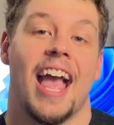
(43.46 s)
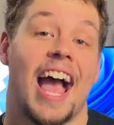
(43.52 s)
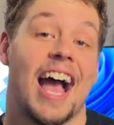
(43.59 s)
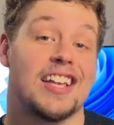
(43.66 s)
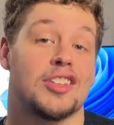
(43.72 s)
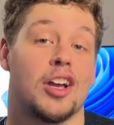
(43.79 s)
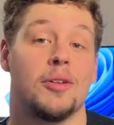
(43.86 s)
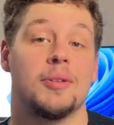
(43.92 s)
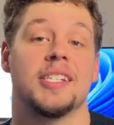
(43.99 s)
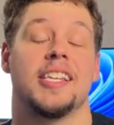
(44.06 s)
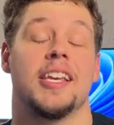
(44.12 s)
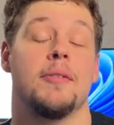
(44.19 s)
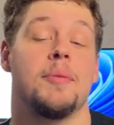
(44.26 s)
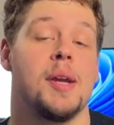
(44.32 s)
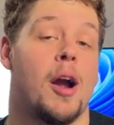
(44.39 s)
As always,
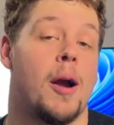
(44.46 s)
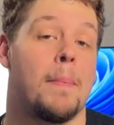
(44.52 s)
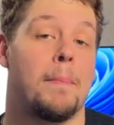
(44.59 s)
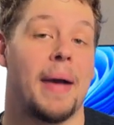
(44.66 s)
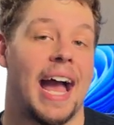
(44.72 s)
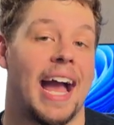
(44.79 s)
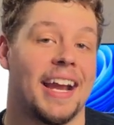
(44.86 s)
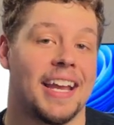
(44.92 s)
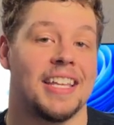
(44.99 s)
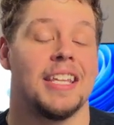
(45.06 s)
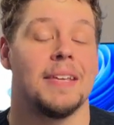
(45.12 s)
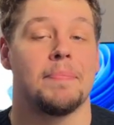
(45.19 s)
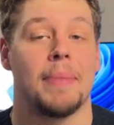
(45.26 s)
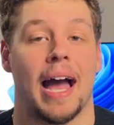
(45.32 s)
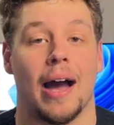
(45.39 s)
here we are back in
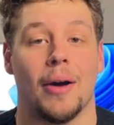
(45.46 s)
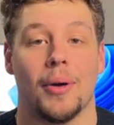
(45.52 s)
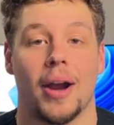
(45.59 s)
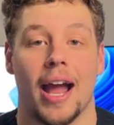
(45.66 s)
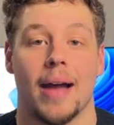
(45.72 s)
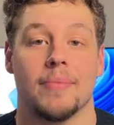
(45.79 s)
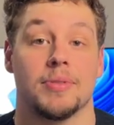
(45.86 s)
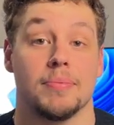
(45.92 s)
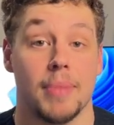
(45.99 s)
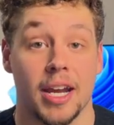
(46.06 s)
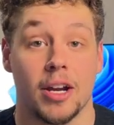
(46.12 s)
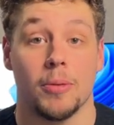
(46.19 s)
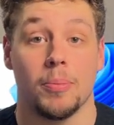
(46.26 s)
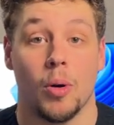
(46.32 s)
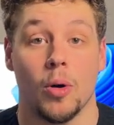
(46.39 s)
the Power Apps
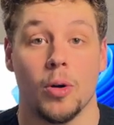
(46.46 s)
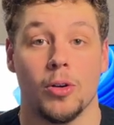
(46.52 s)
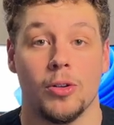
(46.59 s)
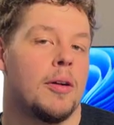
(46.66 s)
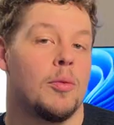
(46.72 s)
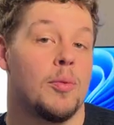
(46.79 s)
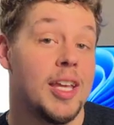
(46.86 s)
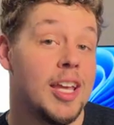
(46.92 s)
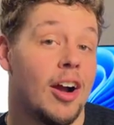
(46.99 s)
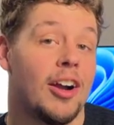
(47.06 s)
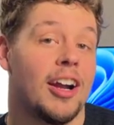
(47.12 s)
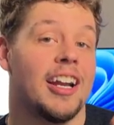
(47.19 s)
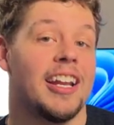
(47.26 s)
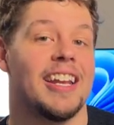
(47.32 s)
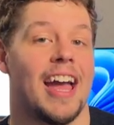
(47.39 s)
Maker portal. We are
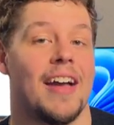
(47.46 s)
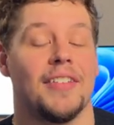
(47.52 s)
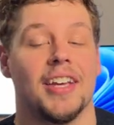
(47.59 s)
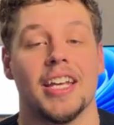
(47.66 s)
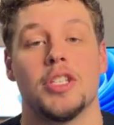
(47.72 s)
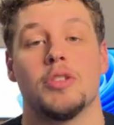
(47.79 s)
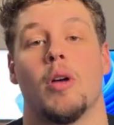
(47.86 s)
gonna navigate to